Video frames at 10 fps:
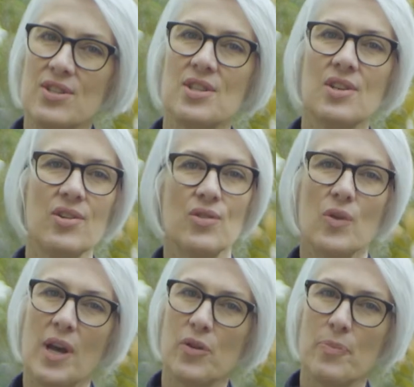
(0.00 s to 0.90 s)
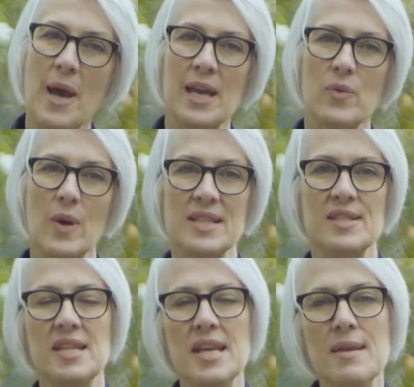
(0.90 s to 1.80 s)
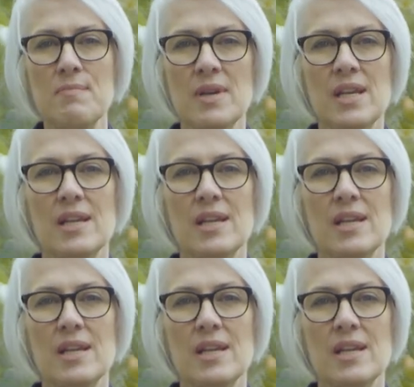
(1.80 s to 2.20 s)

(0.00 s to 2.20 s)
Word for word: to the local Health Pathways team